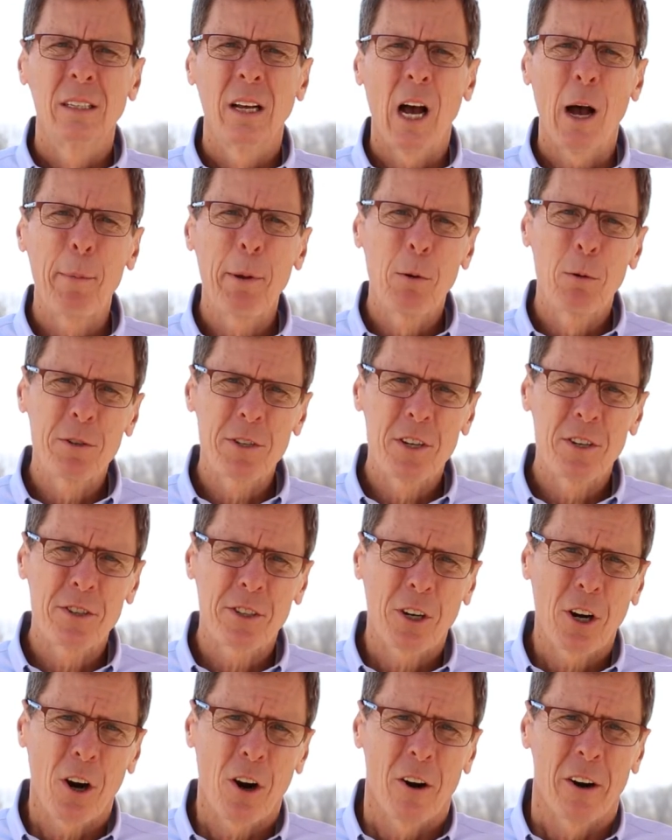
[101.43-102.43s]
Abhi was
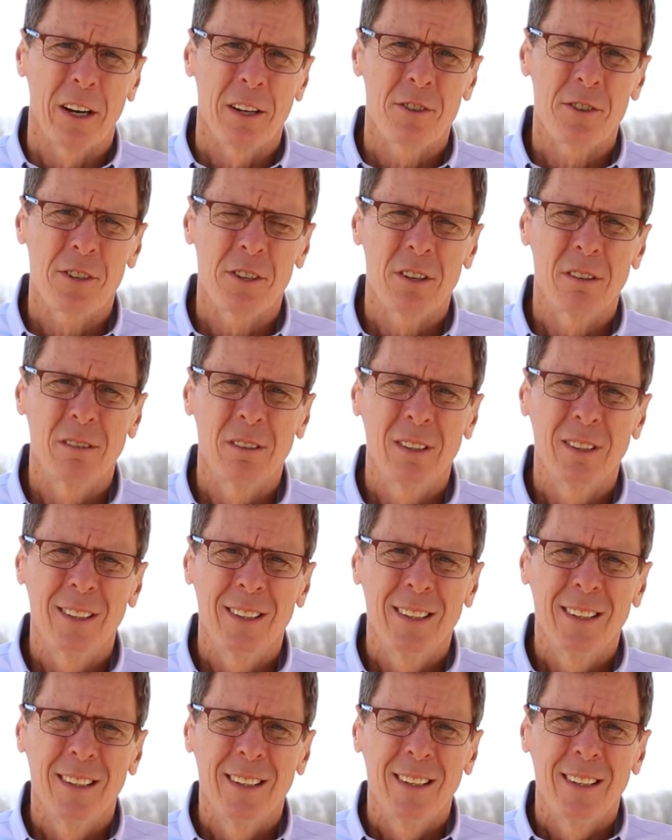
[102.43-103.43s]
discouraged.
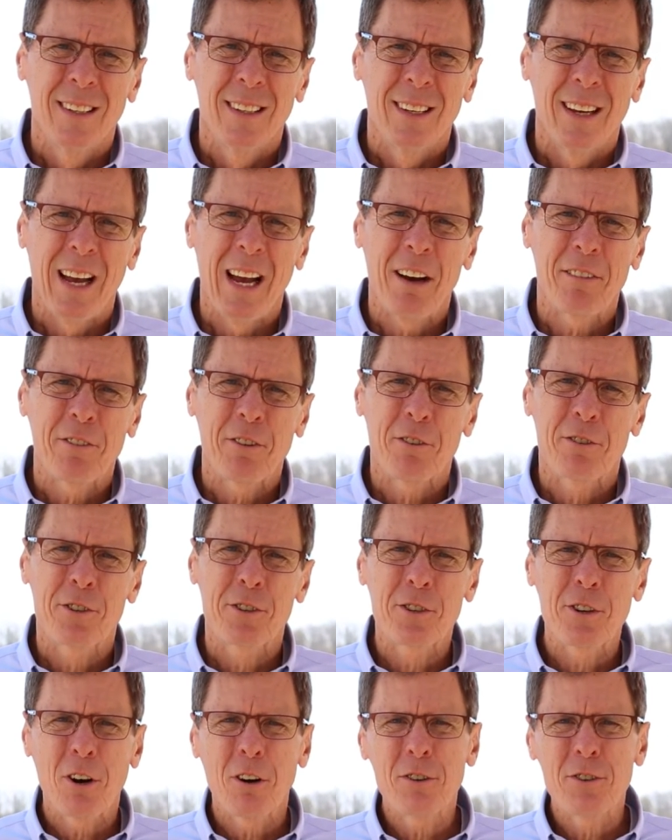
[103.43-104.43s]
After
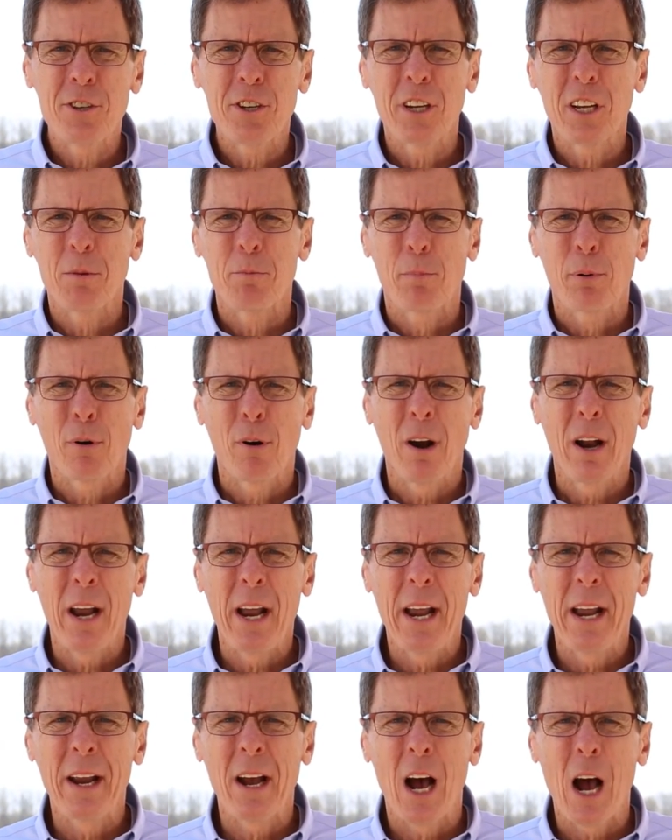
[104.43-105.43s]
searching and
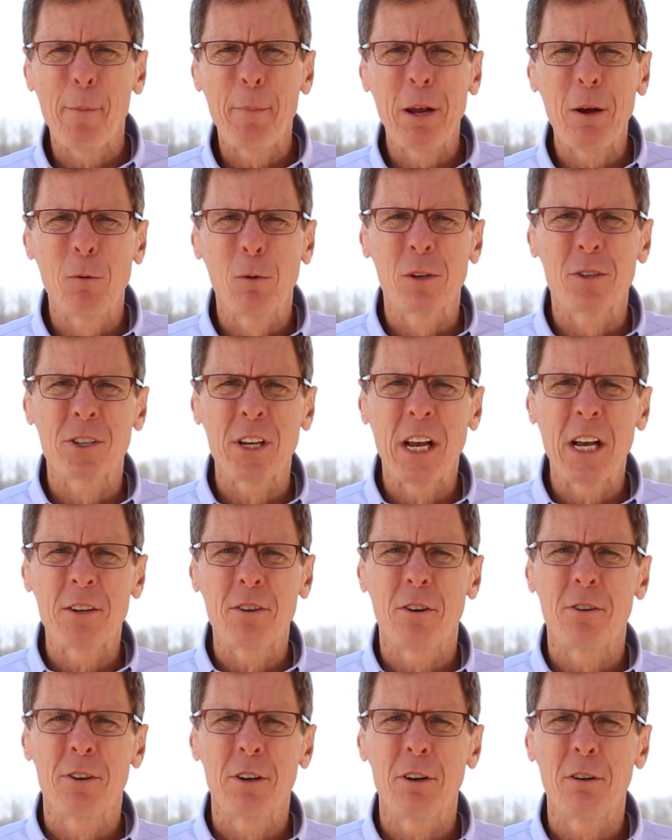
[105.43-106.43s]
praying, Abhi was
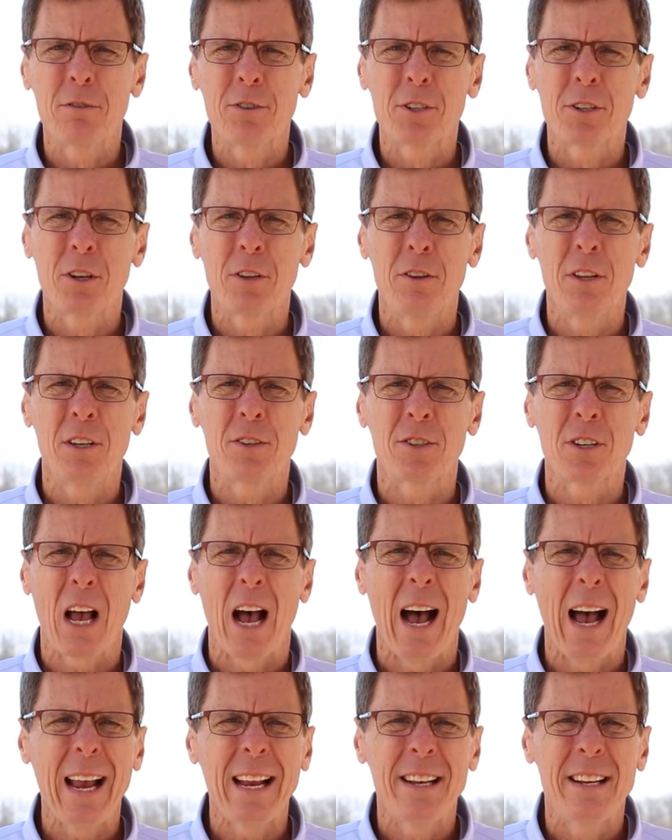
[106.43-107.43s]
introduced to this
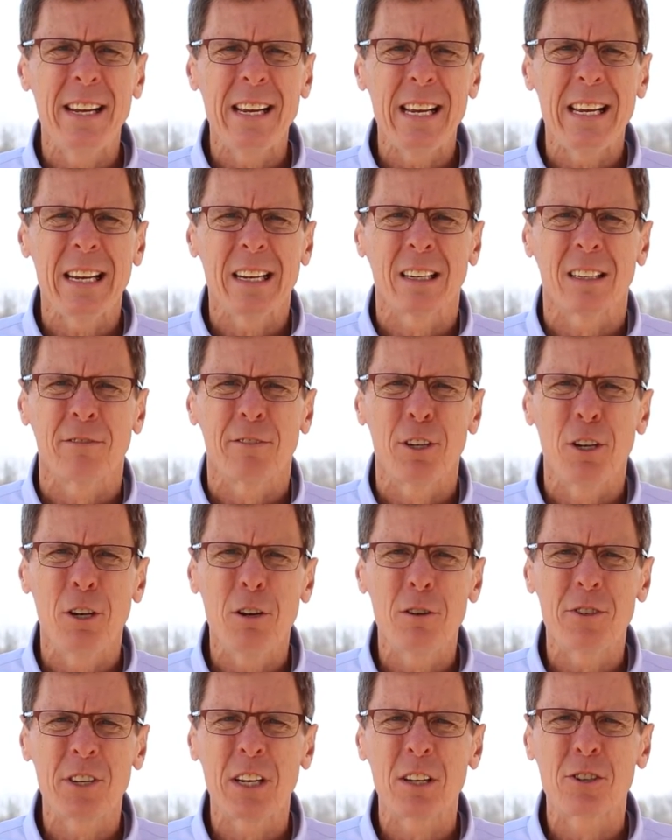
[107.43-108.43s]
idea of
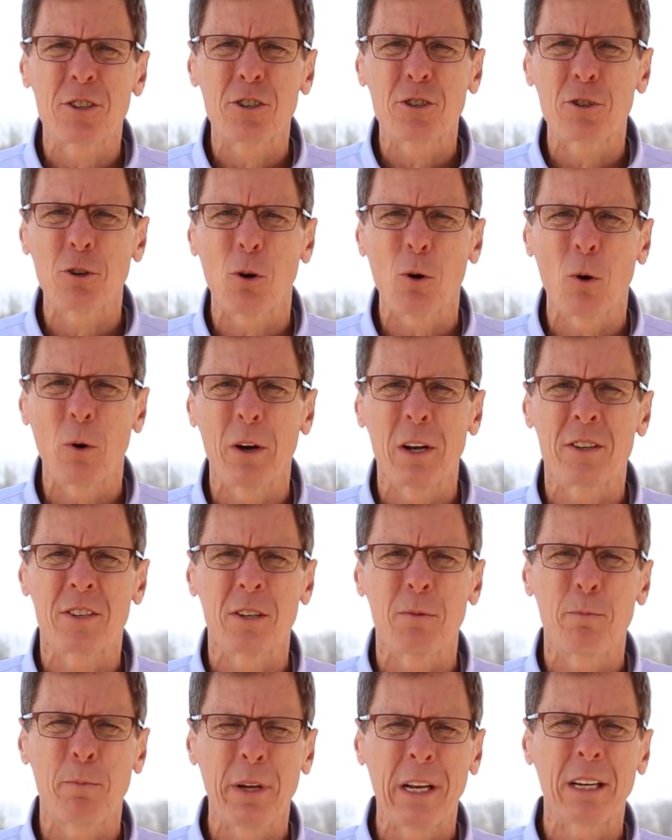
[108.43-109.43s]
using stories
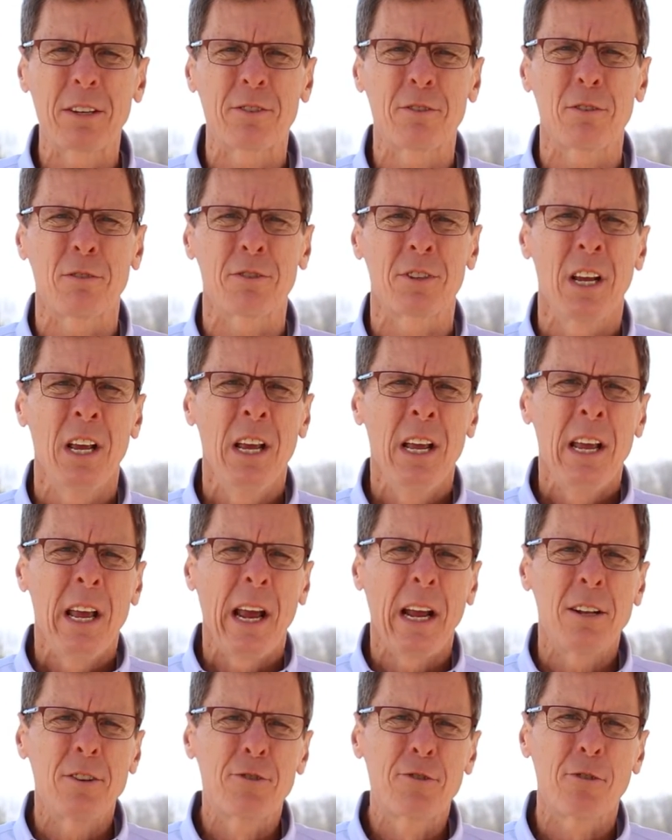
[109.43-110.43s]
and pictures
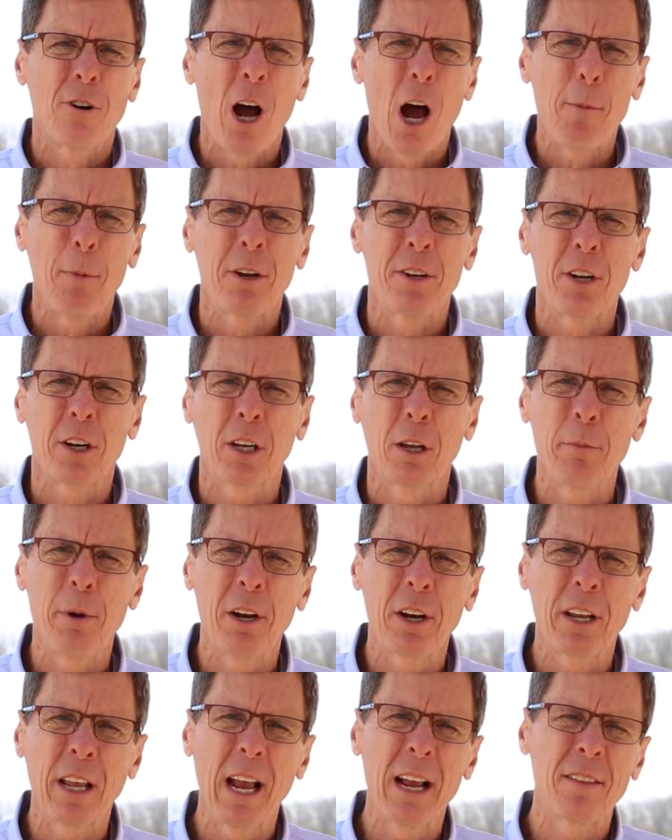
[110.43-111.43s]
and drama to
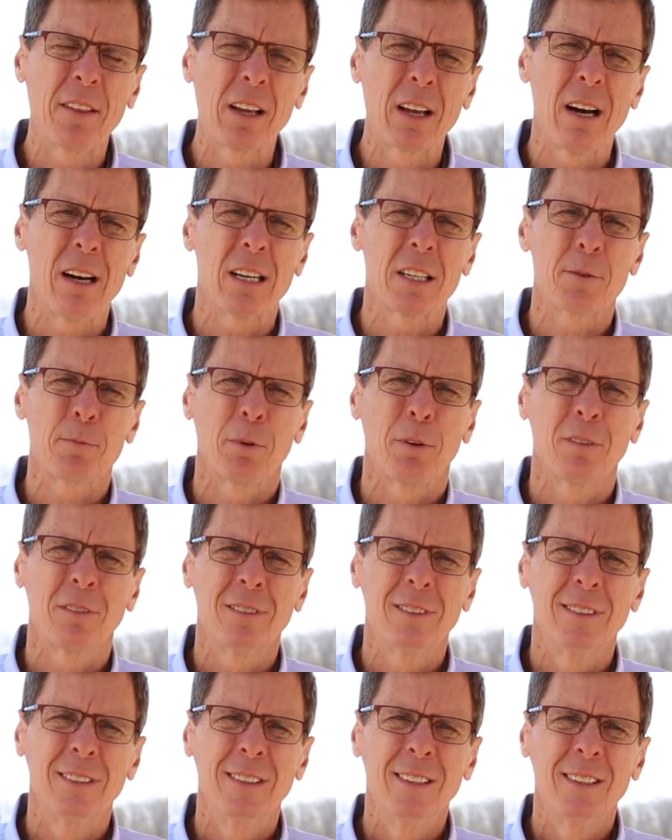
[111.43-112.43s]
communicate the gospel.
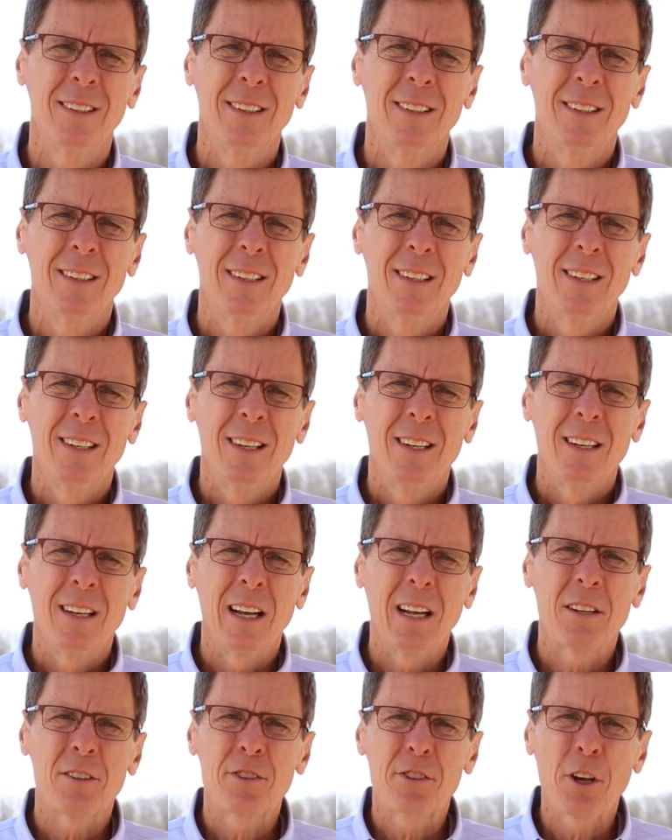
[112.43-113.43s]

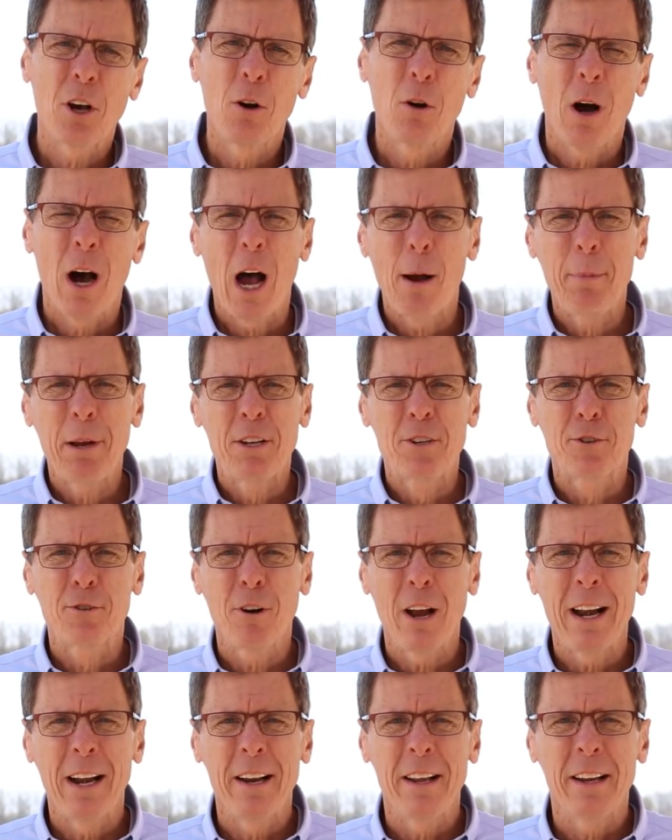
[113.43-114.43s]
And so Abhi
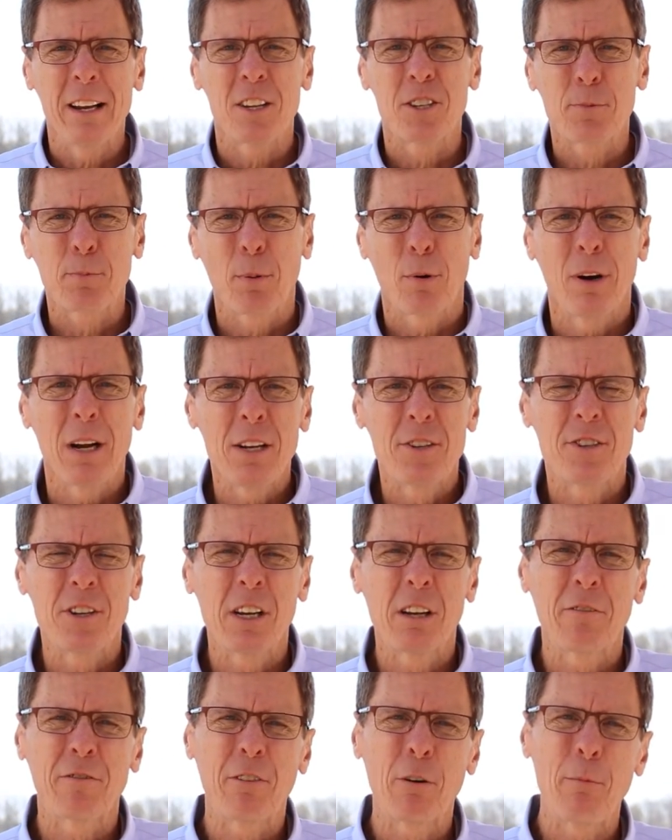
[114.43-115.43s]
traded in his
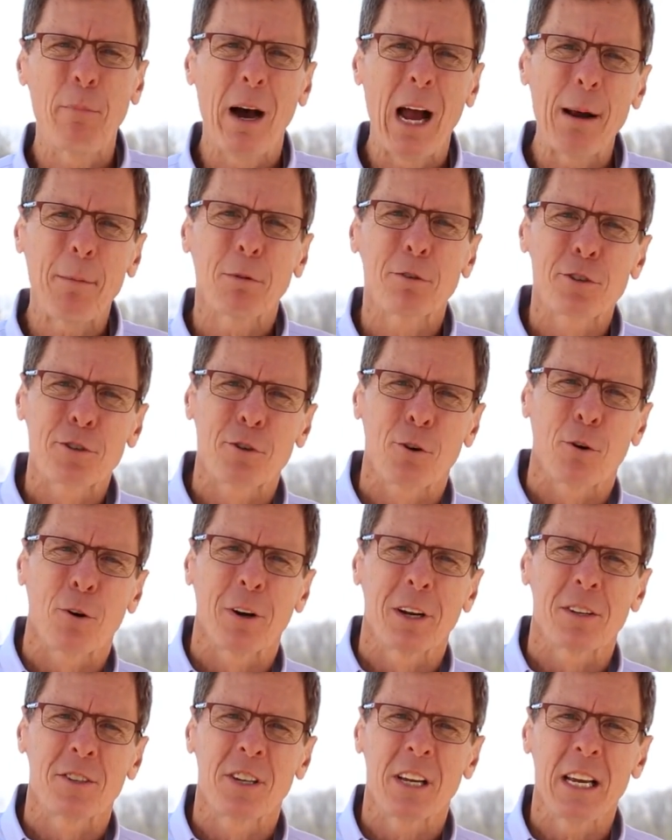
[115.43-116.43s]
preaching for Bible
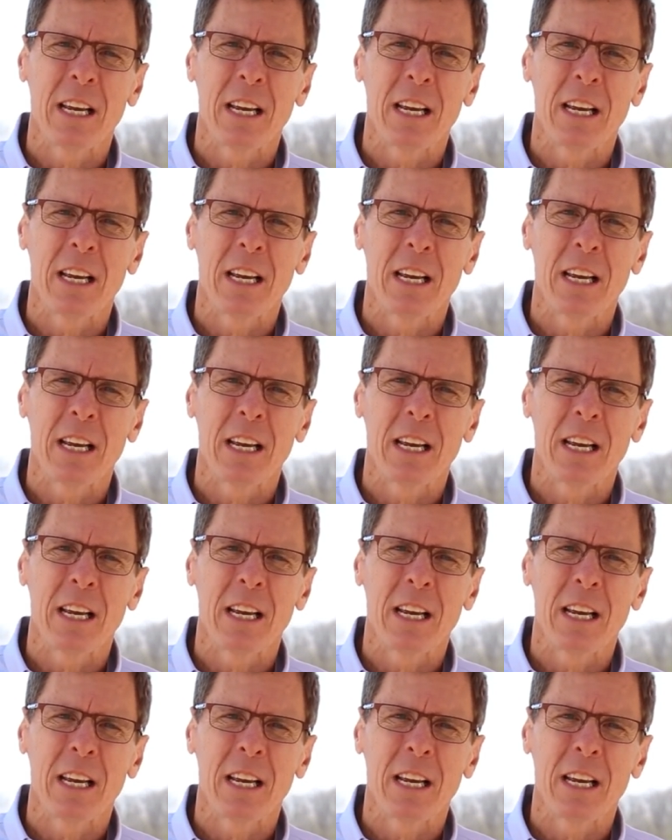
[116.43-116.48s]
stories.